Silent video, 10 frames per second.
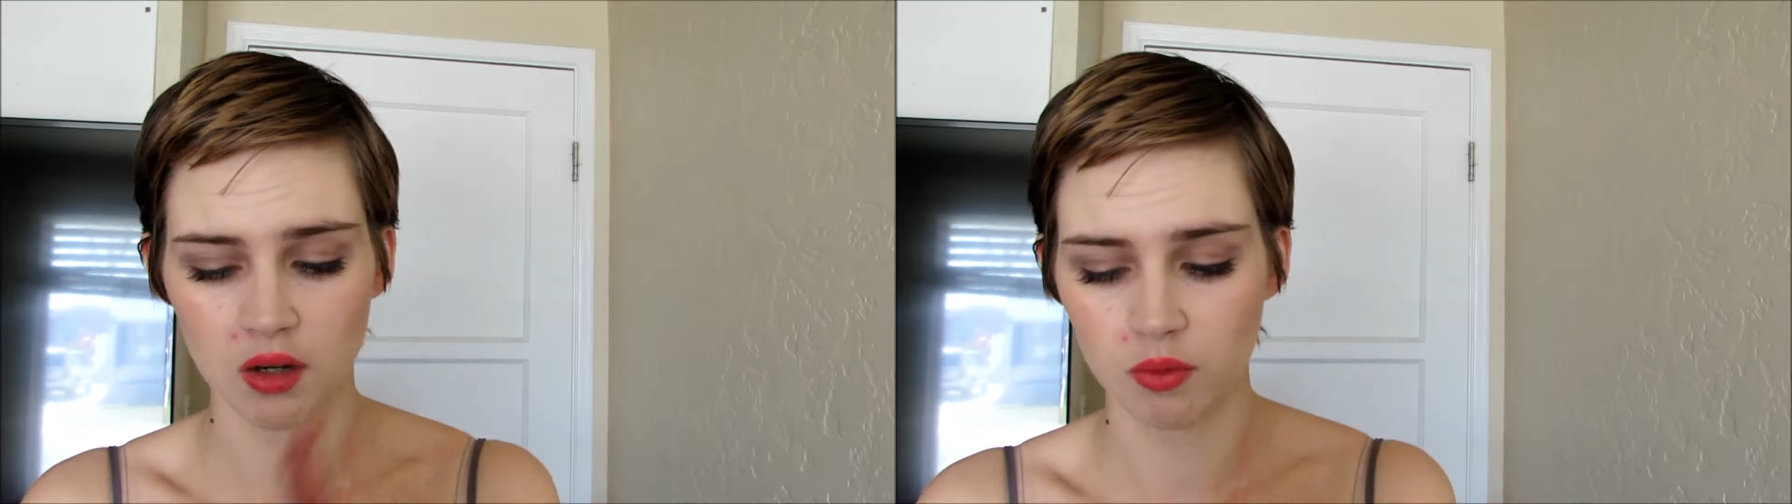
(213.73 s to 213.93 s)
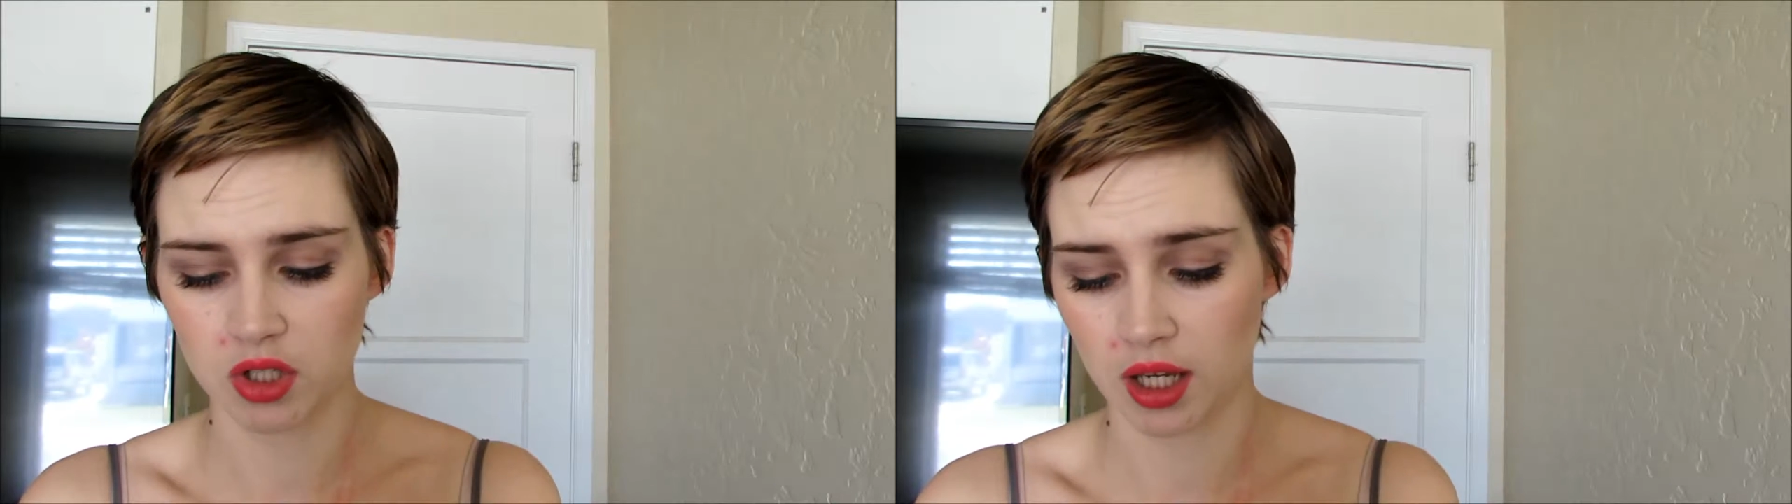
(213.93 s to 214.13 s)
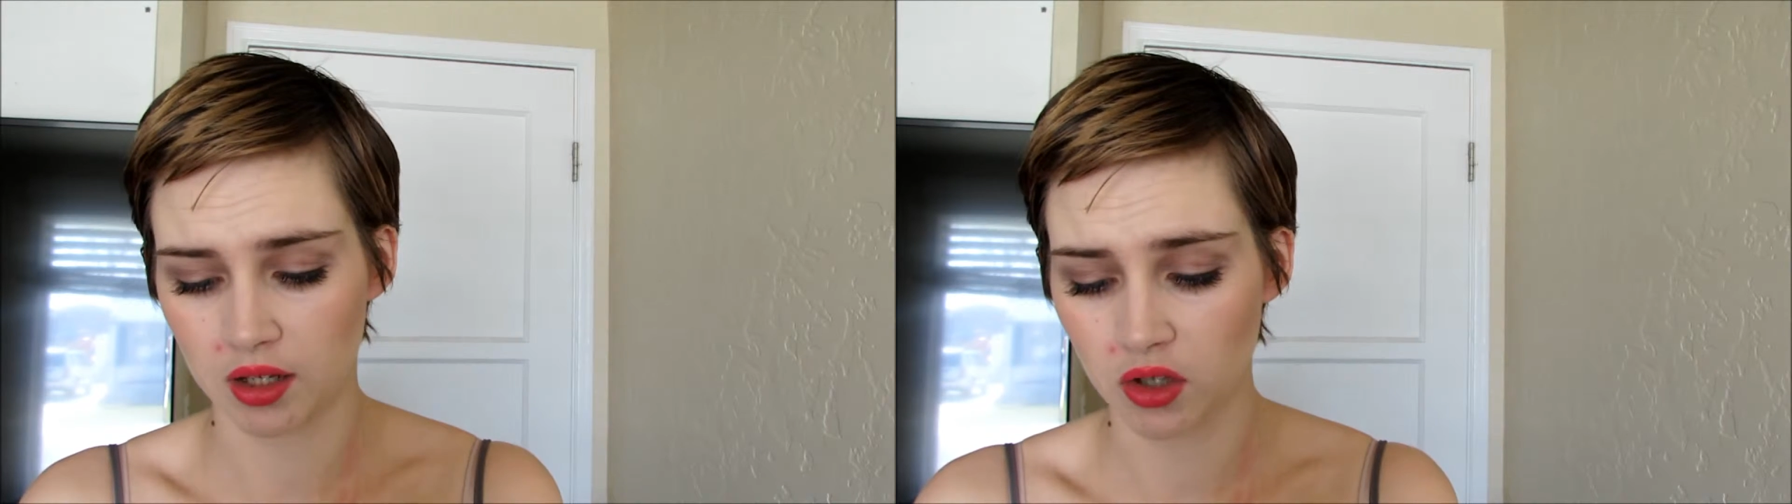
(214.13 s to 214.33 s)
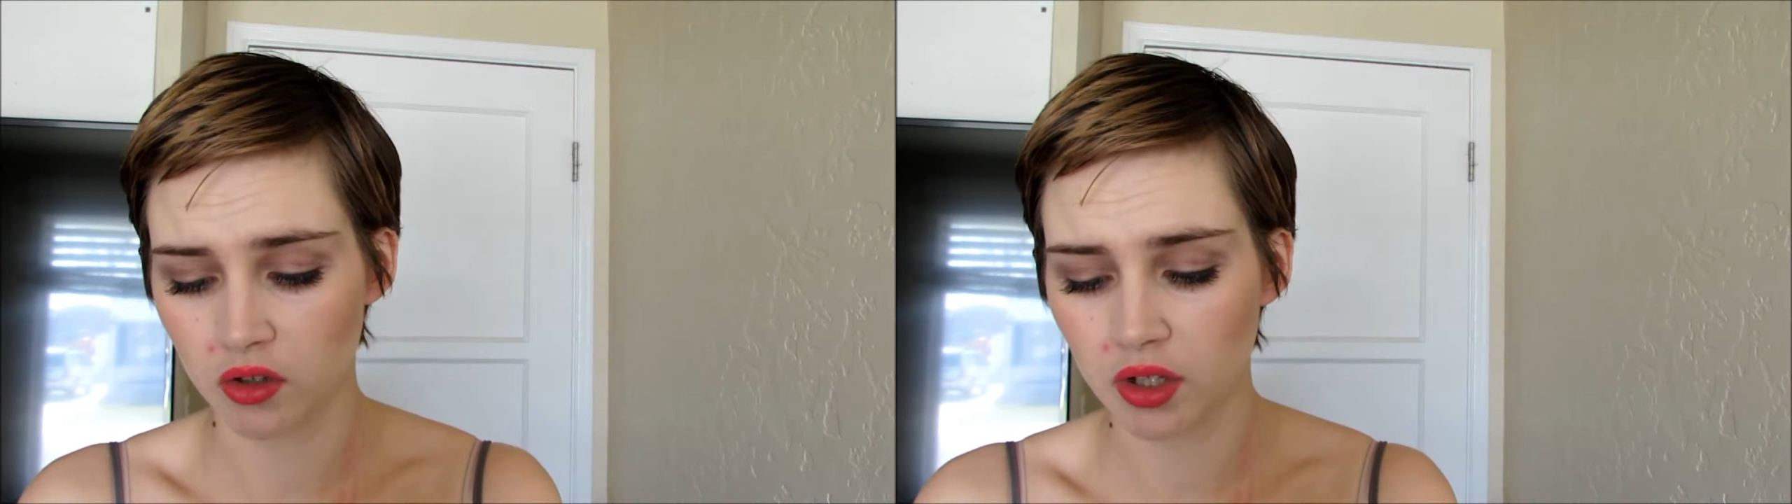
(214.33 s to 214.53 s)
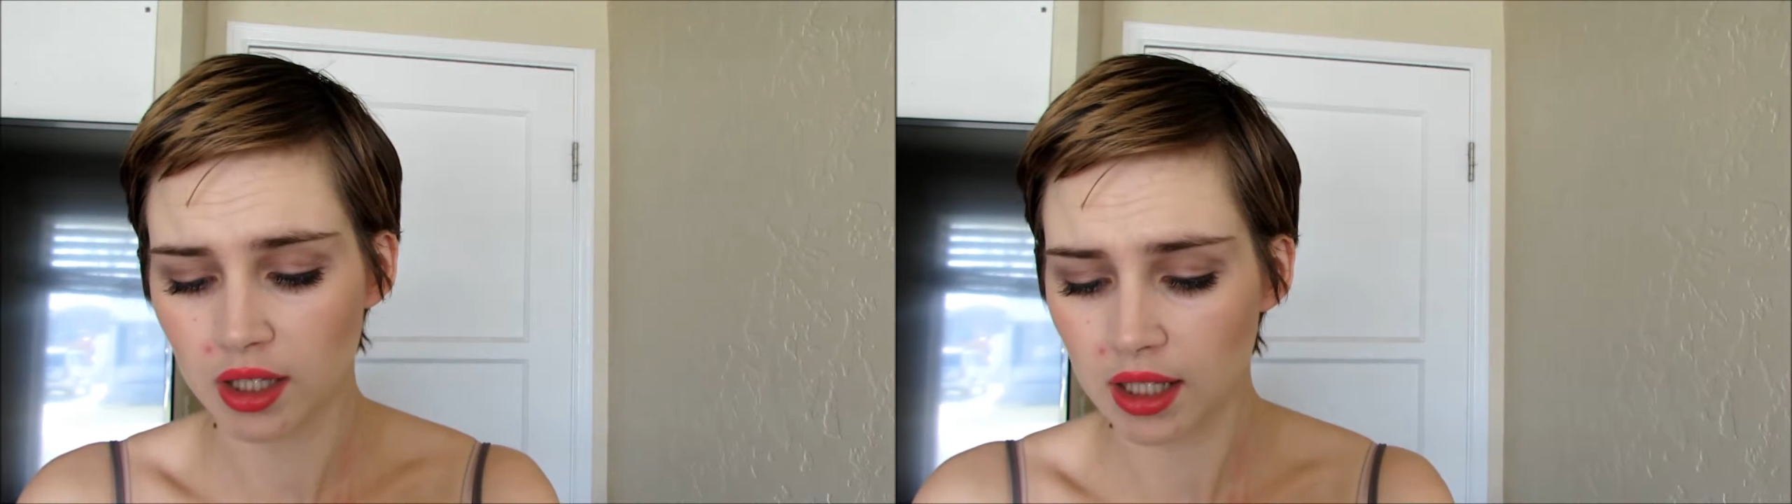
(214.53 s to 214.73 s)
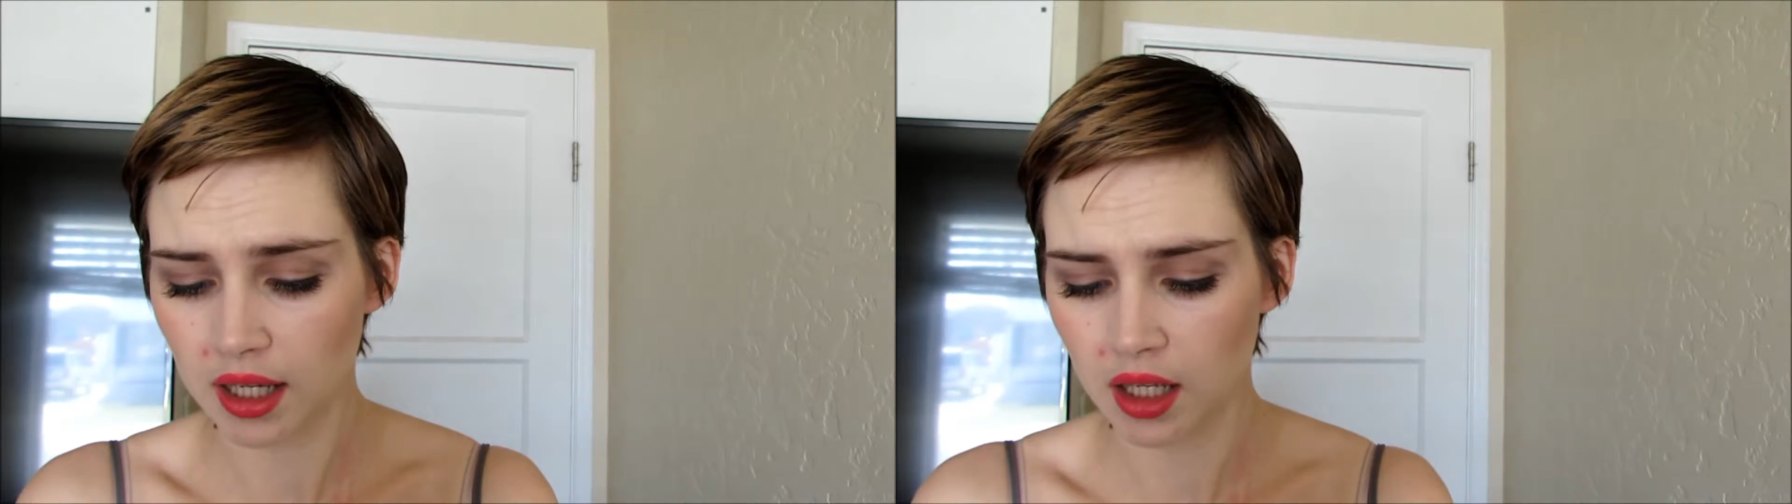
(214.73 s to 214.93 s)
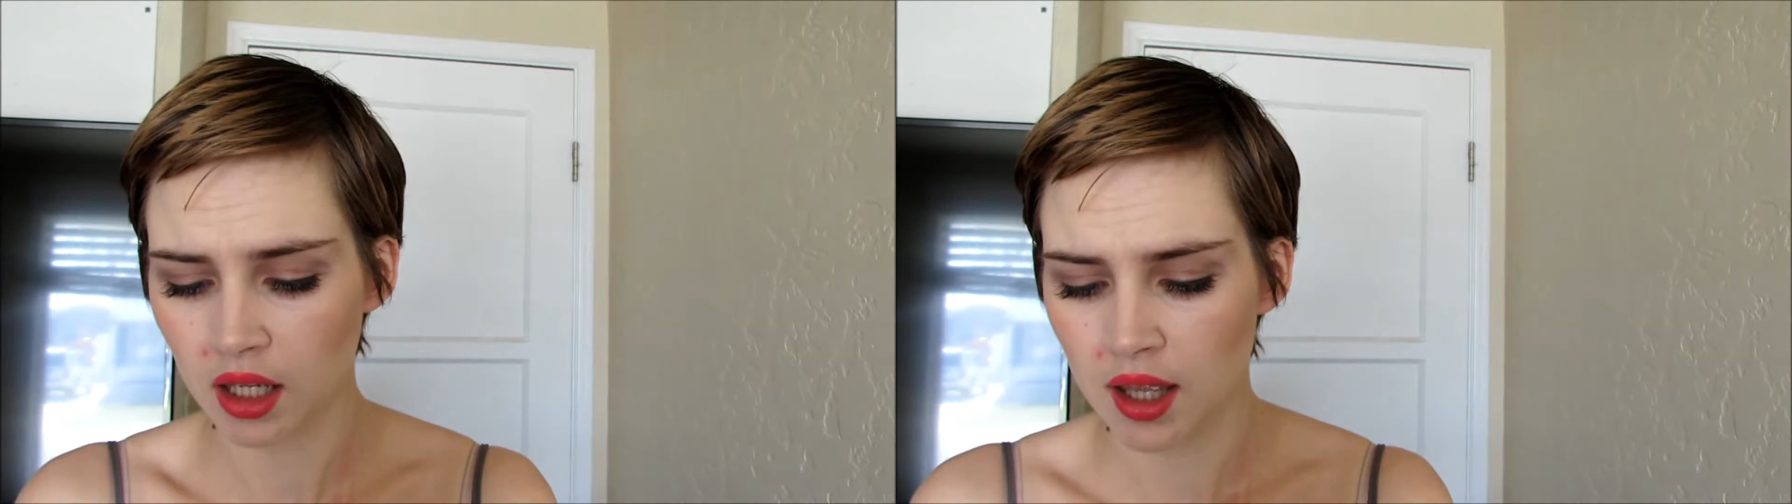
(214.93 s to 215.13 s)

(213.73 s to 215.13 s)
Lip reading: which I actually really like.